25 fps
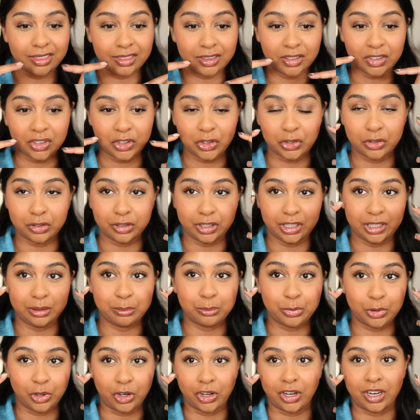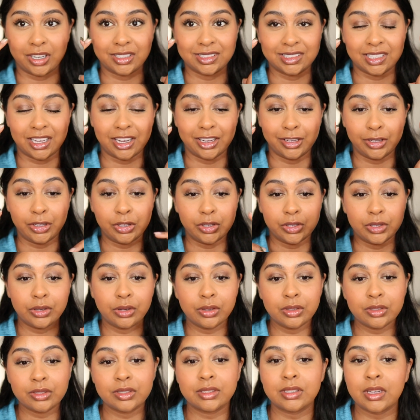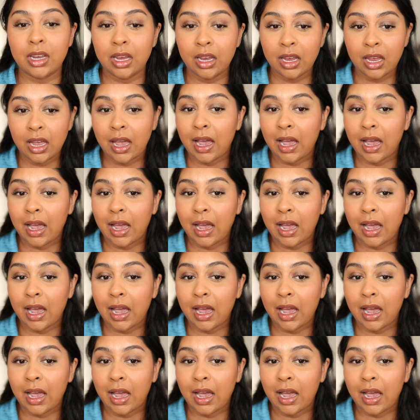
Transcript: the cream products that i used